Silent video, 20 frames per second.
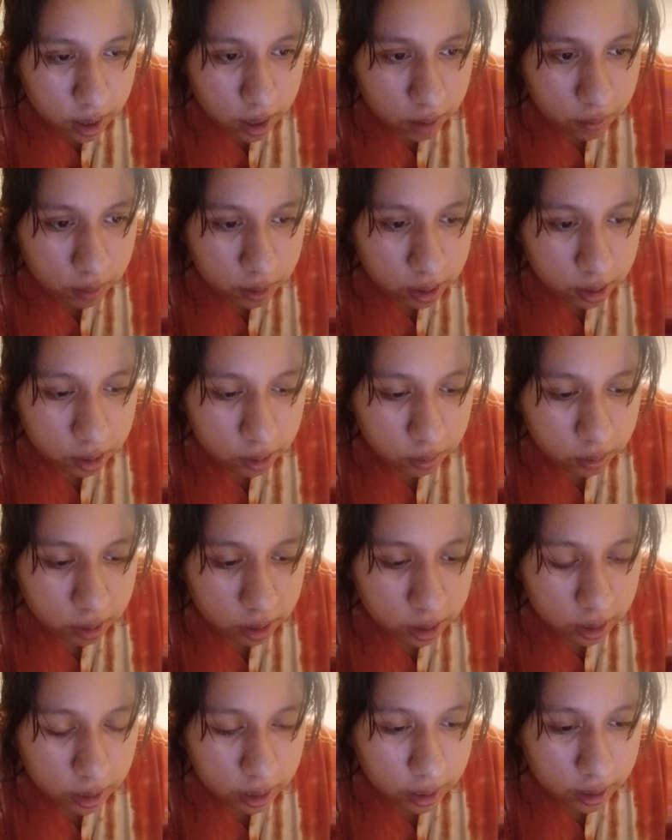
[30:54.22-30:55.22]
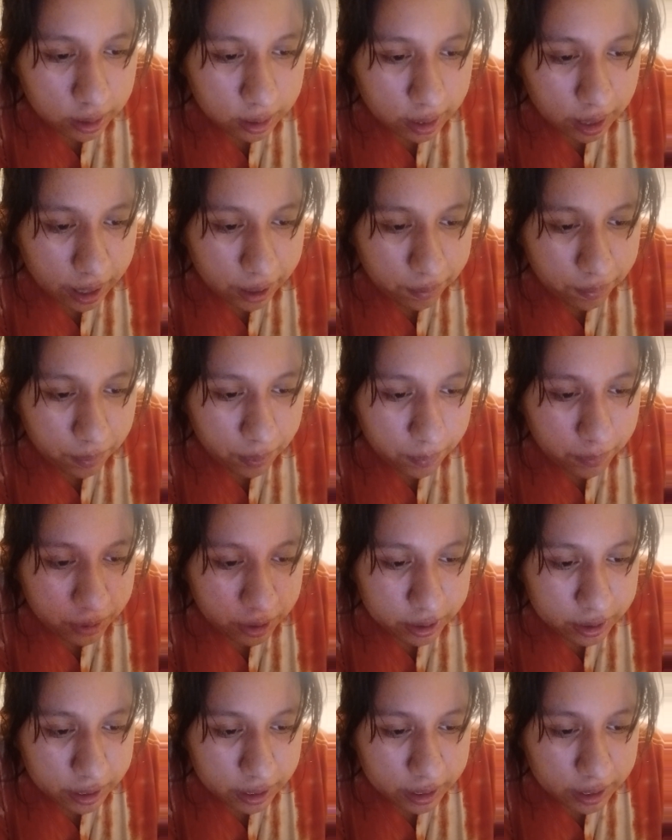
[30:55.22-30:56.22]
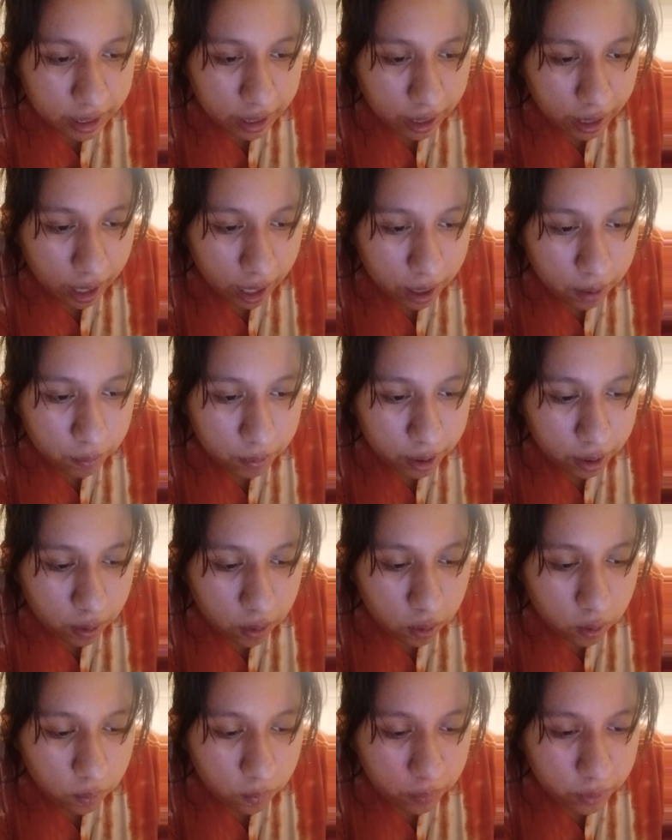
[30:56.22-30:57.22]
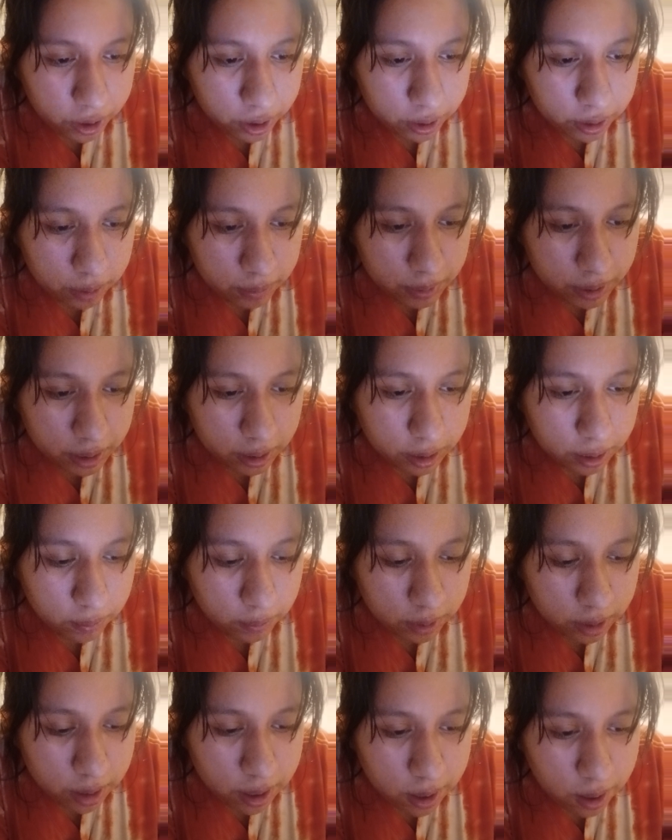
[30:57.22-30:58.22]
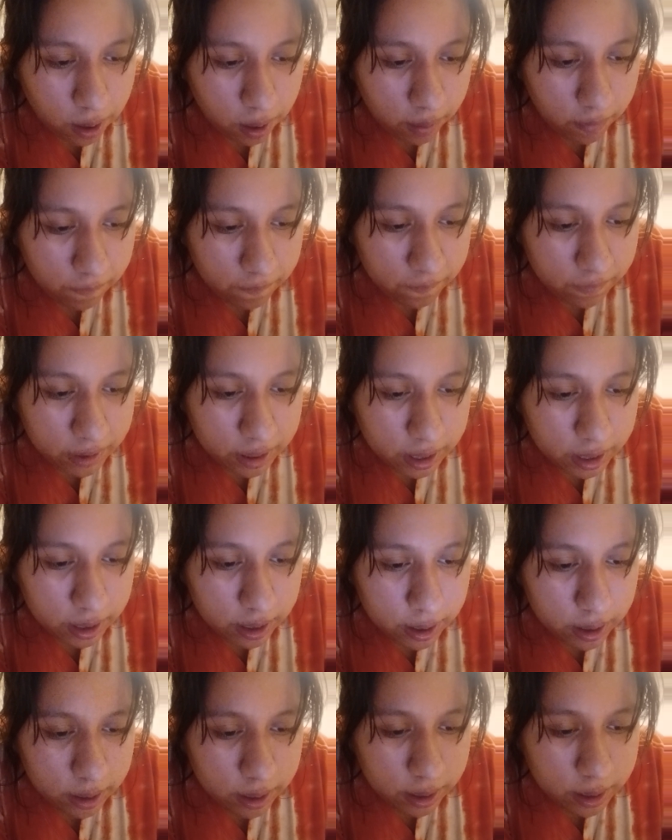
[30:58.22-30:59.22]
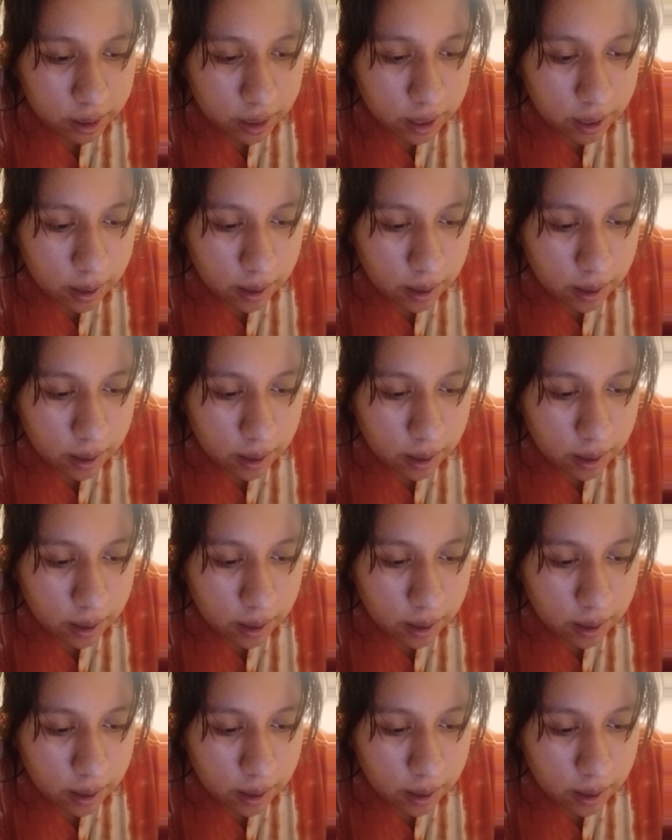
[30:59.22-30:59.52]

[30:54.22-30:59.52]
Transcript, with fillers: I was so sick. I remember that day I went home early because I was not feeling good.